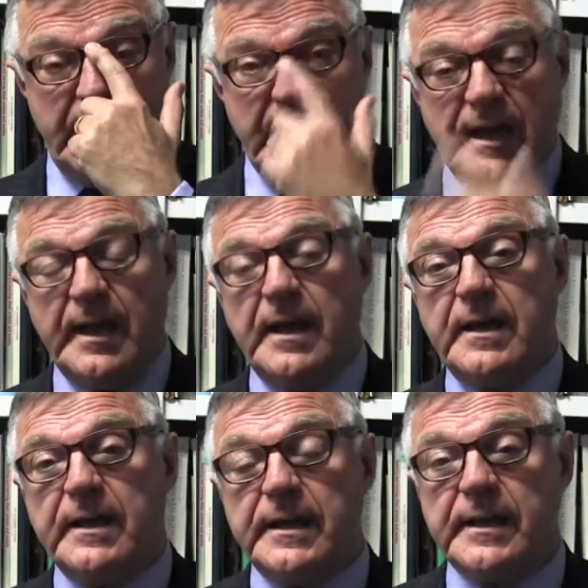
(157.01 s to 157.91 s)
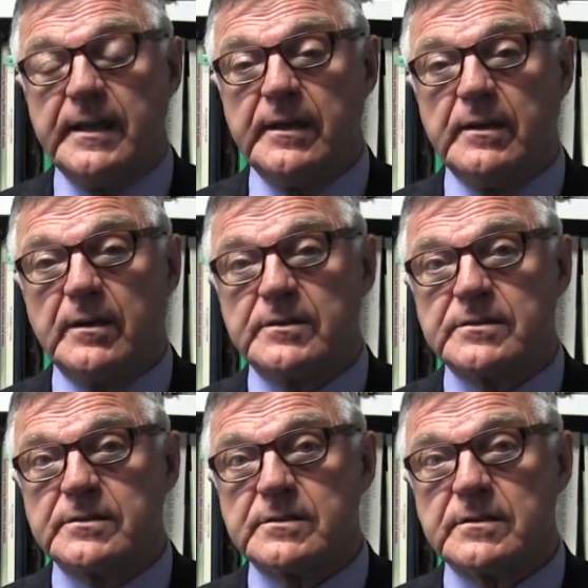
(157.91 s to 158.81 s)
uh, he
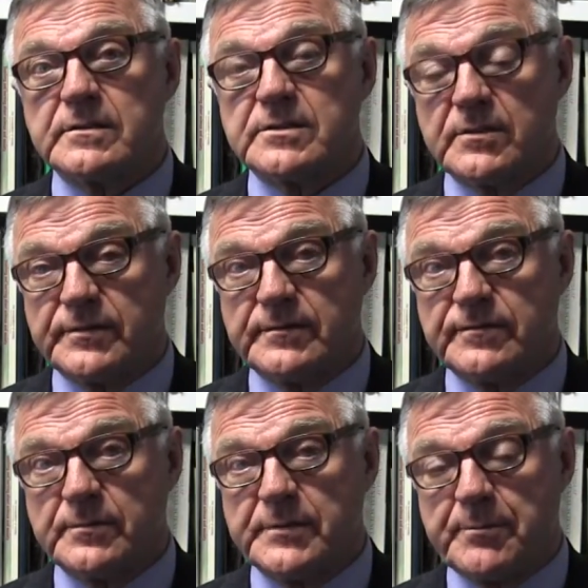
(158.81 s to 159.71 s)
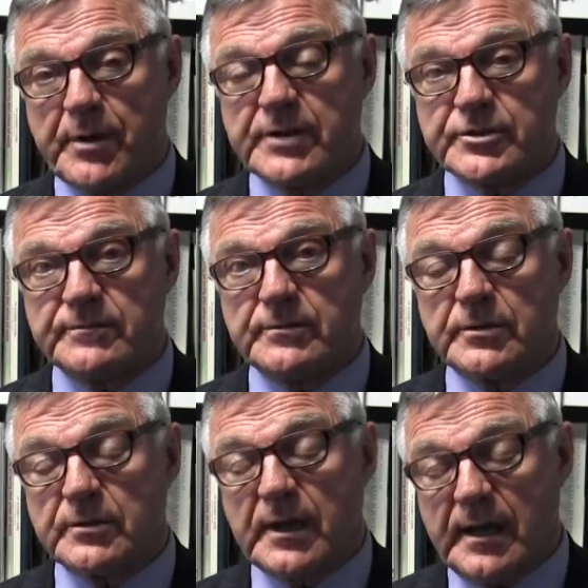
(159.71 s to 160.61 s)
suffered from depression
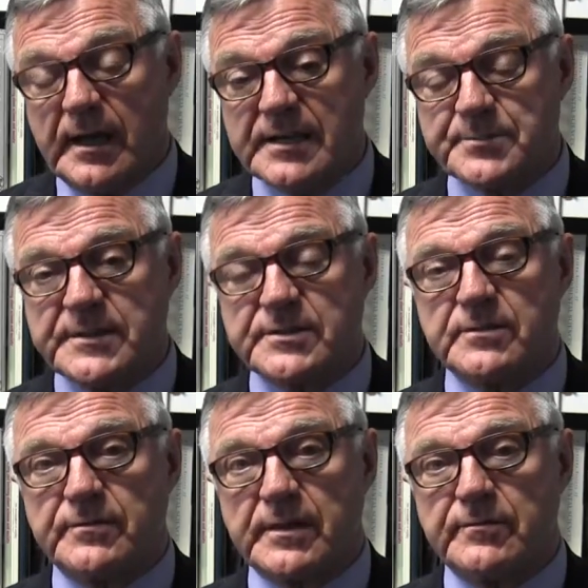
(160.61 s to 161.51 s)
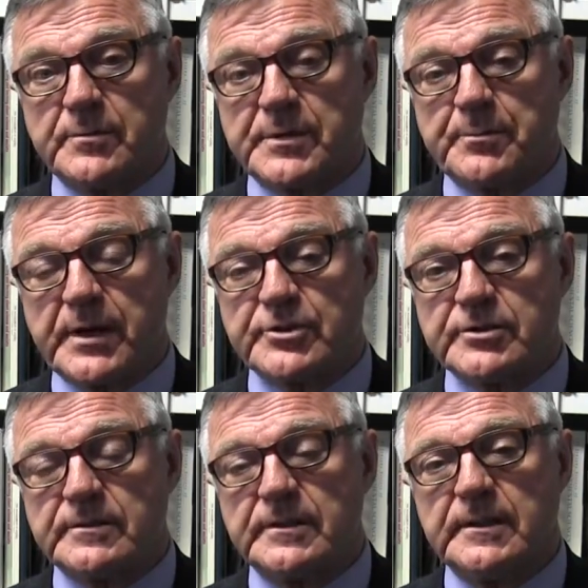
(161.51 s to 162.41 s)
or has been suffering from depression.